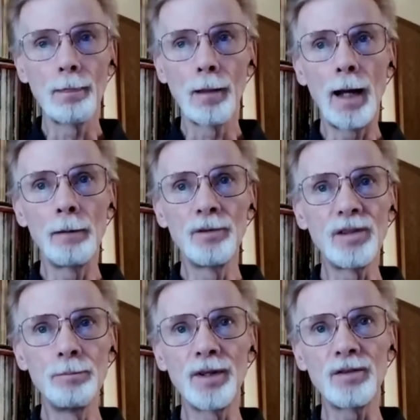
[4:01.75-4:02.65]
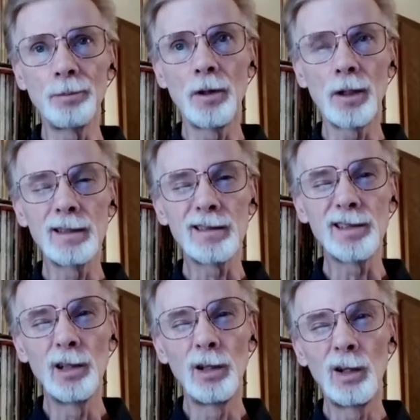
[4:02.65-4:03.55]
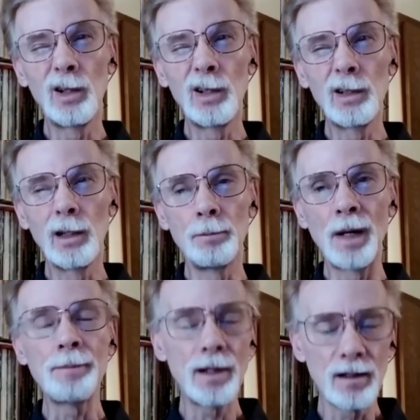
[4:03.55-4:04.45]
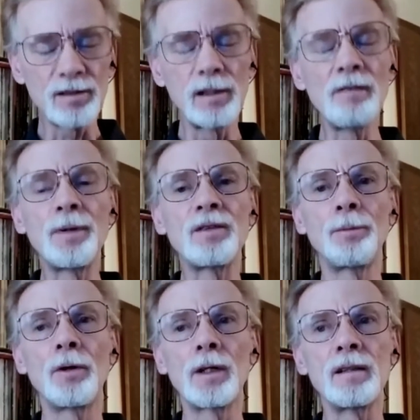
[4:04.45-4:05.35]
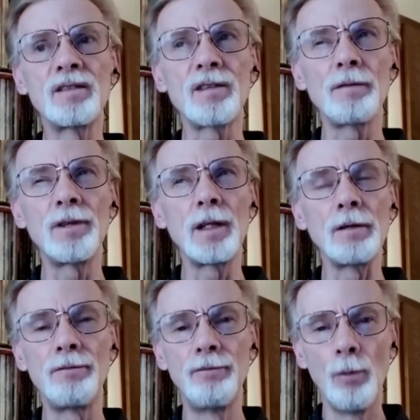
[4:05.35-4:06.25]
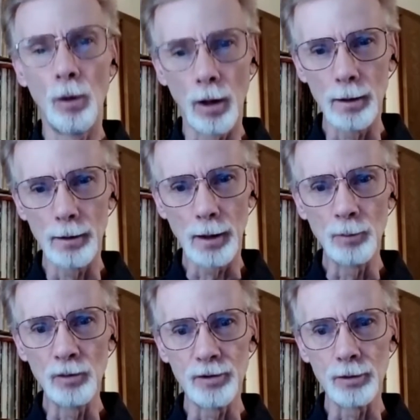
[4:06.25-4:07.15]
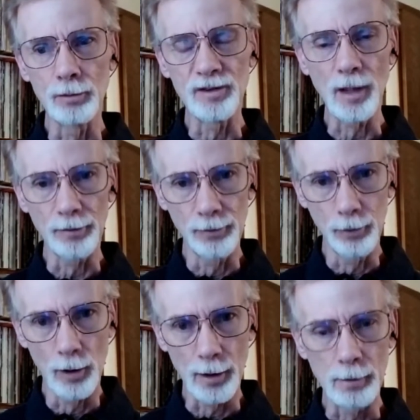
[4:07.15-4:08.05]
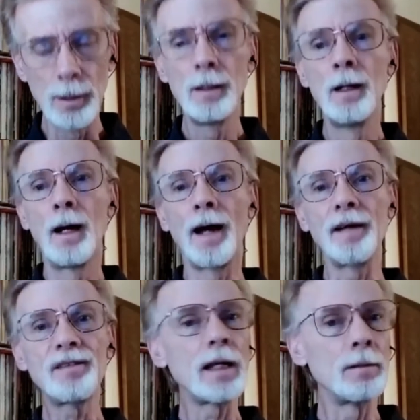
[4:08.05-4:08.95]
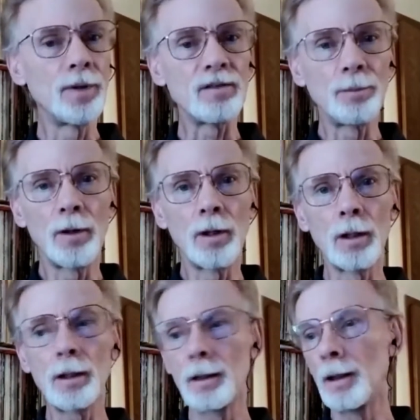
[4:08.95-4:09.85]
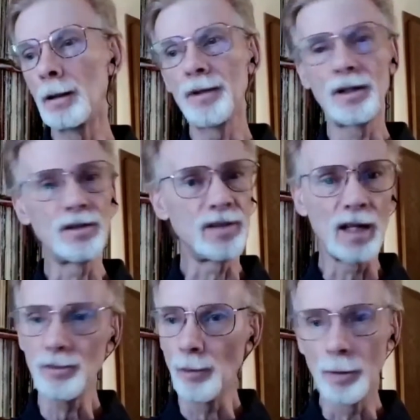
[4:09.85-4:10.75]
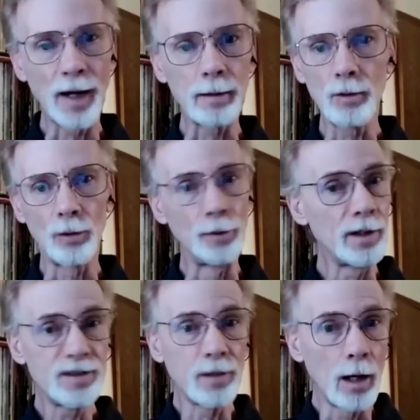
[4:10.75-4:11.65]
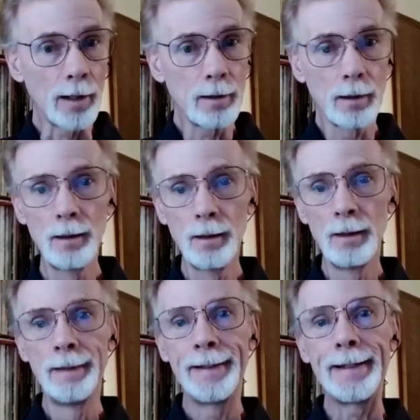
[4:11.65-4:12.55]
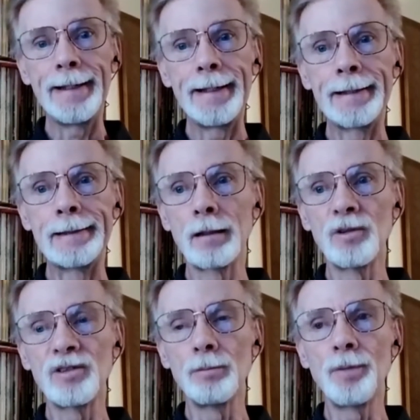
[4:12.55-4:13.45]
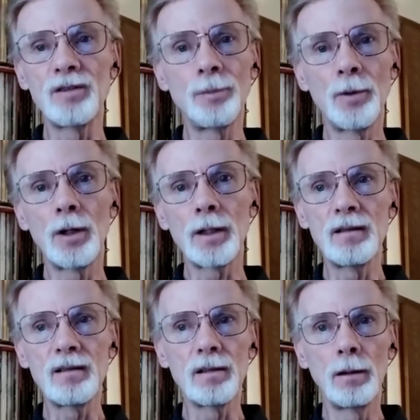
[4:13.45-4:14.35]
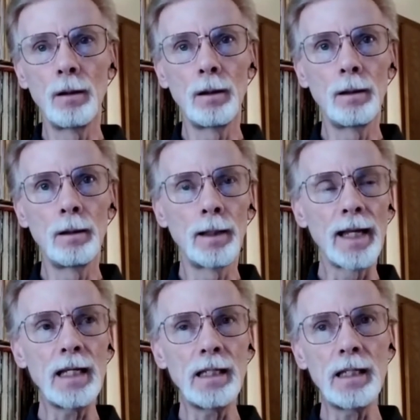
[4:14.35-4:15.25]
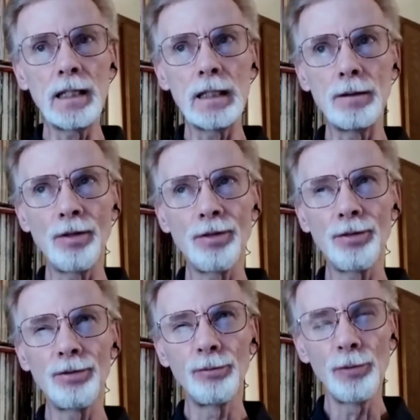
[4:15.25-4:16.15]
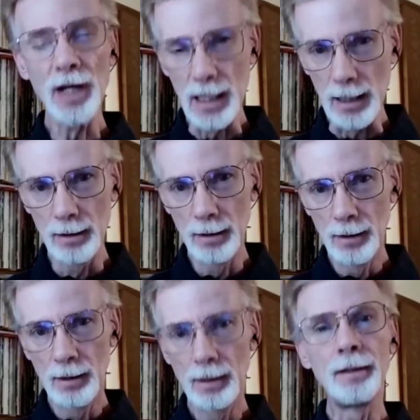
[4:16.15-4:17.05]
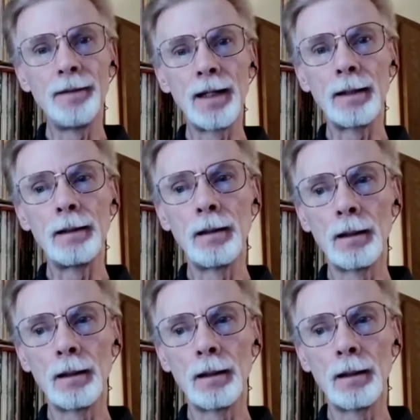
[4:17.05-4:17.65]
I was in Pittsburgh until my parents left Pittsburgh in '74 and moved to South Florida. I stayed in Pittsburgh because that's where my career started. And I was in Pittsburgh until '83 and then